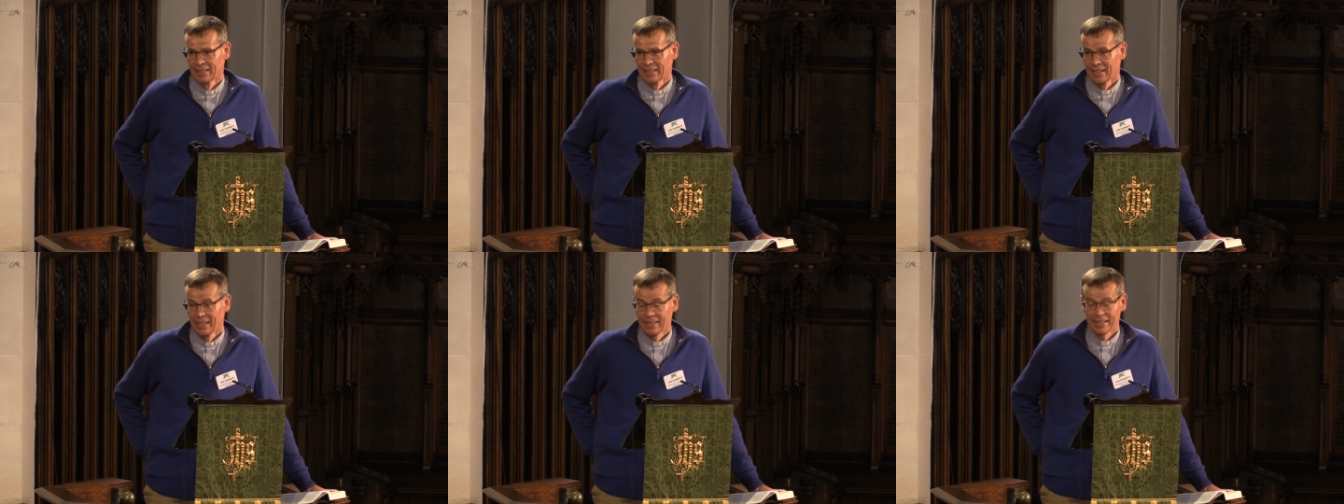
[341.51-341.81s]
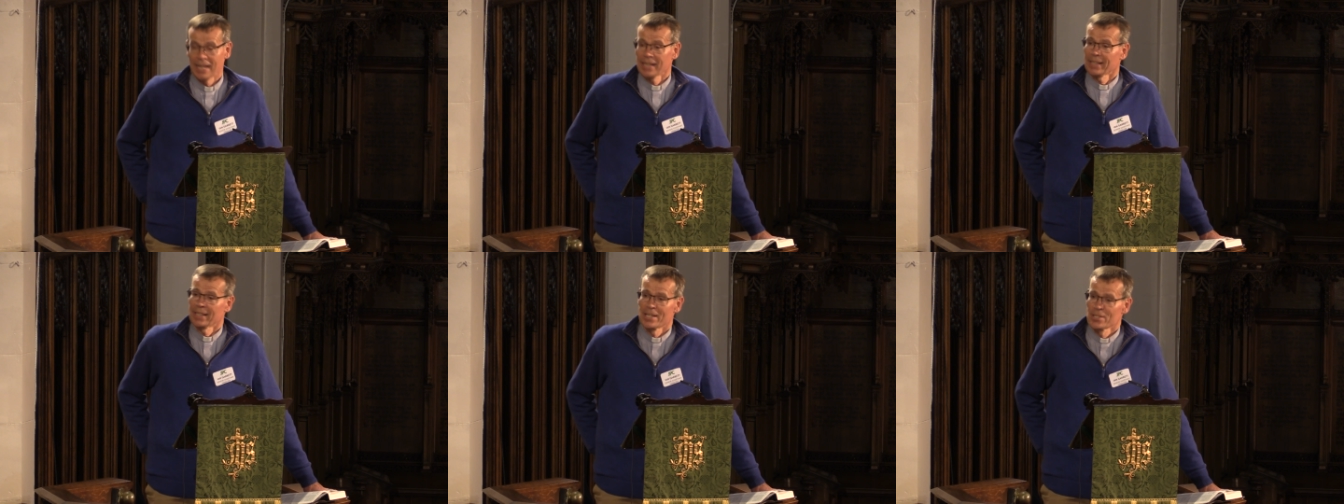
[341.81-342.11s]
In
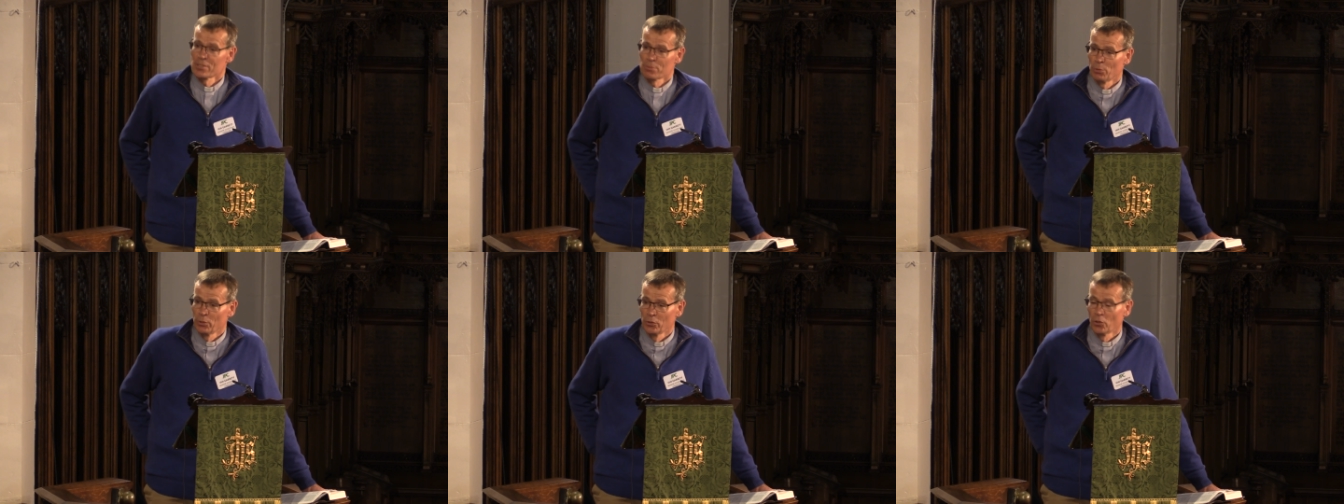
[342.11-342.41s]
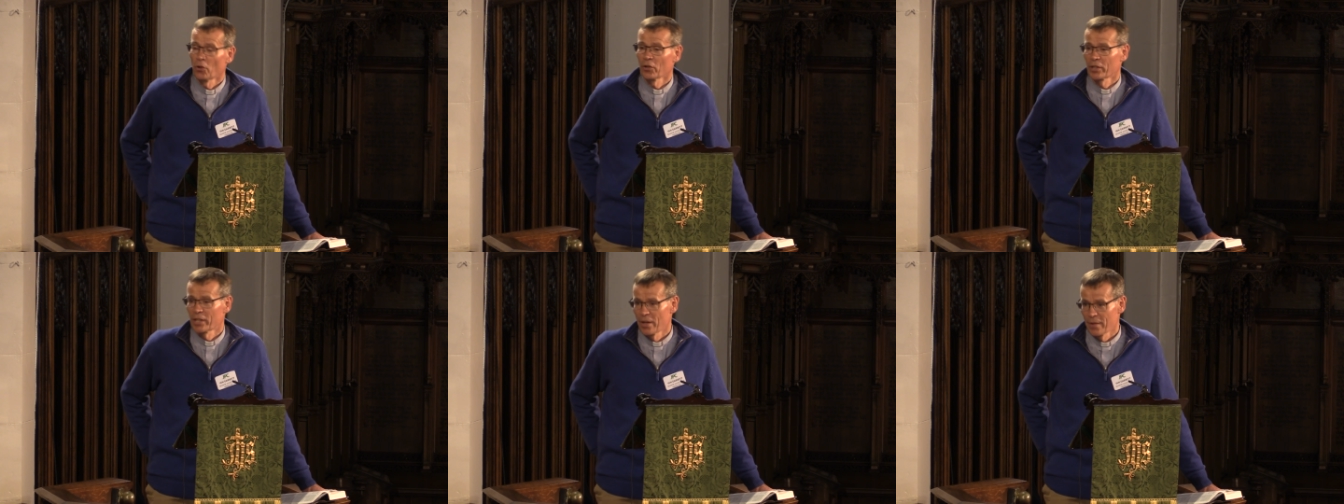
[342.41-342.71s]
that case, we're
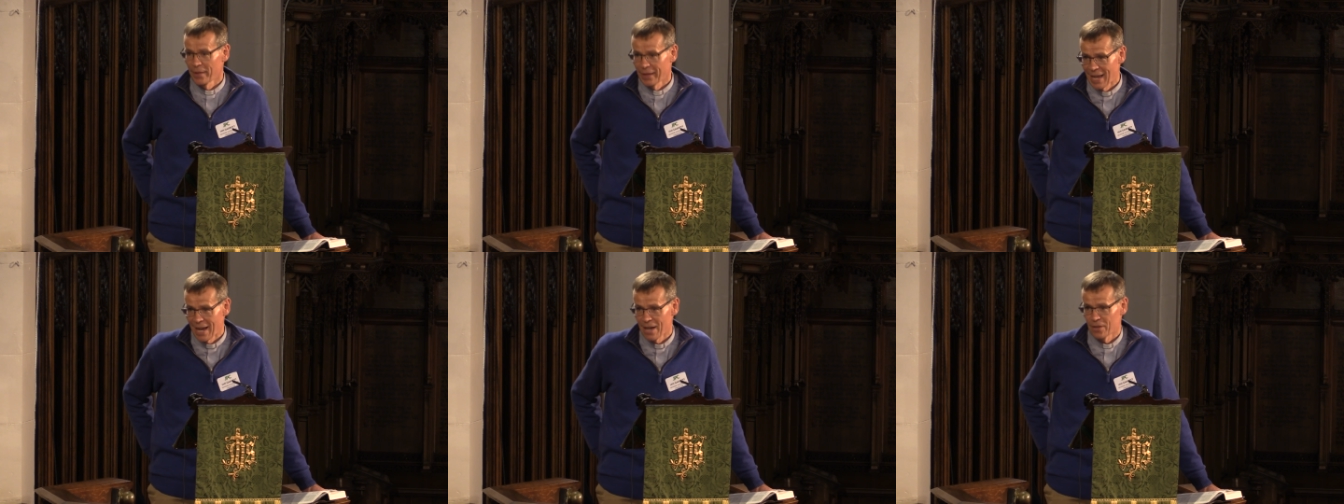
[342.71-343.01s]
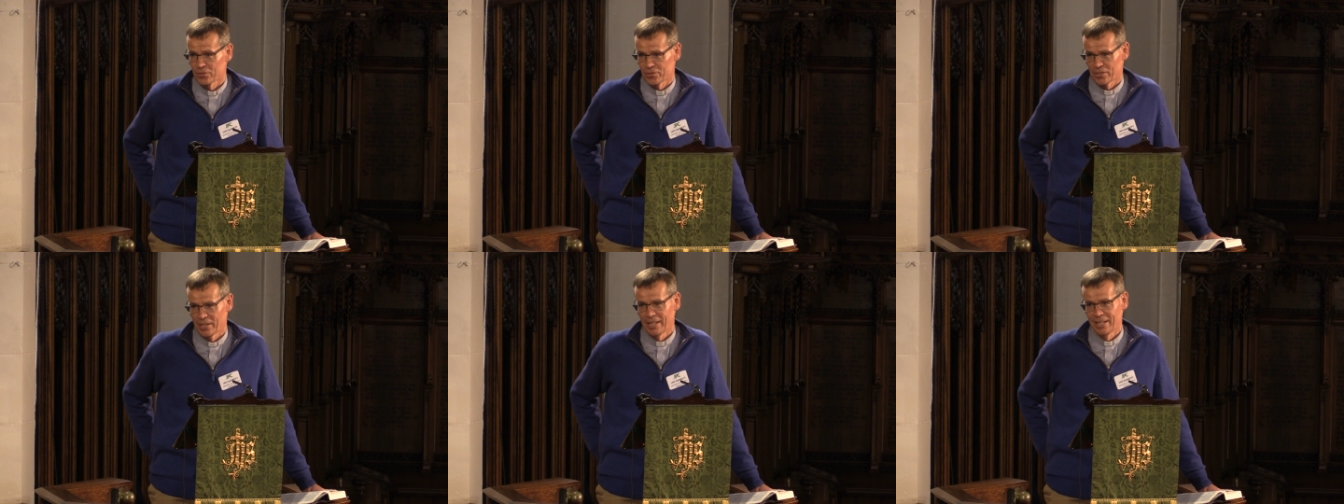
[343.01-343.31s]
not going
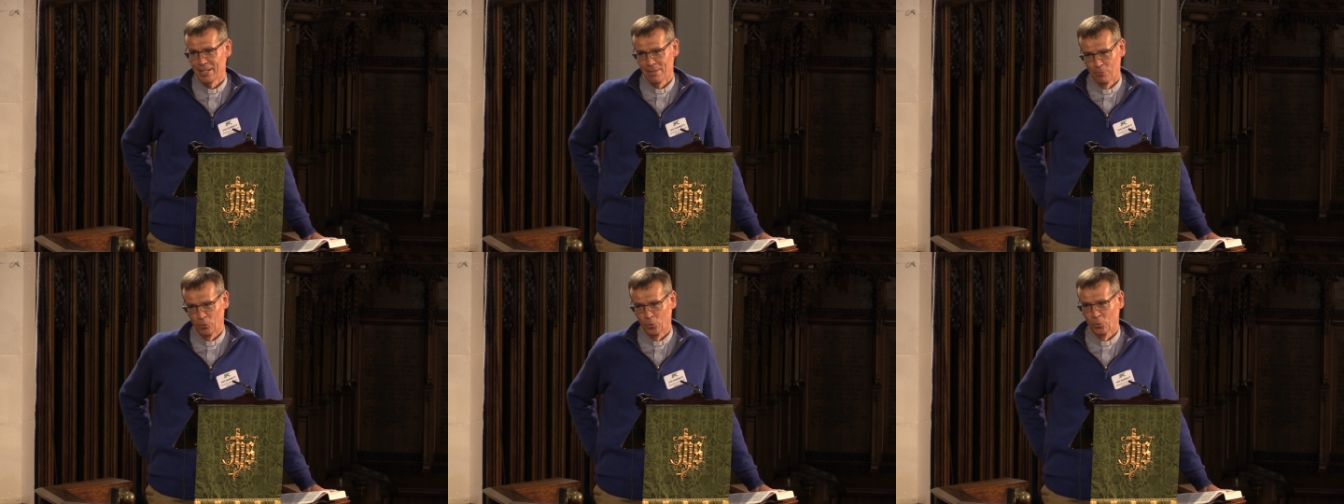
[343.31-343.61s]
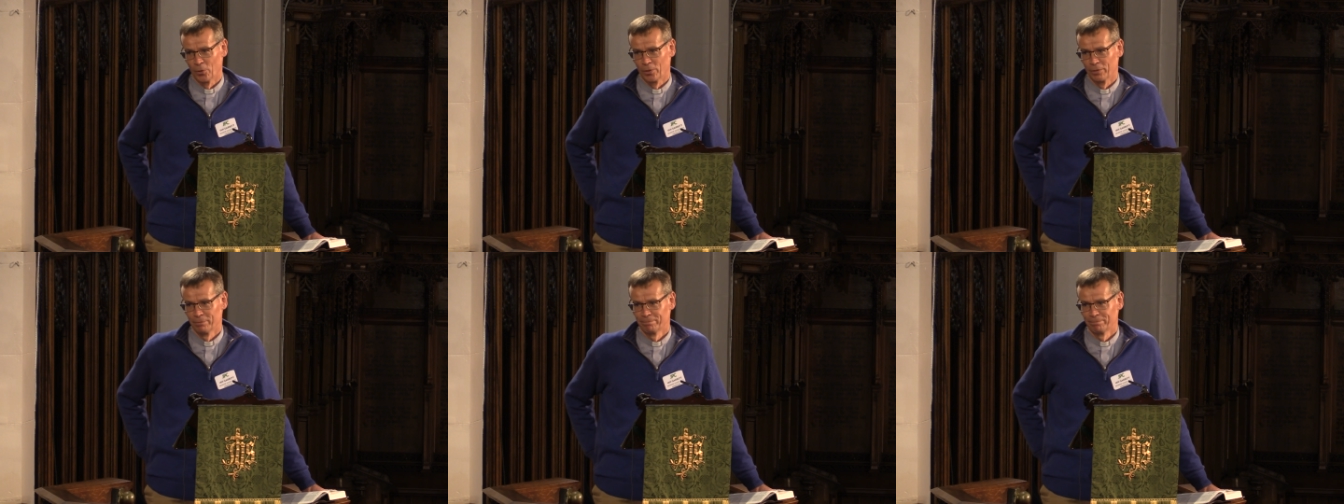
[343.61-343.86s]
out anymore.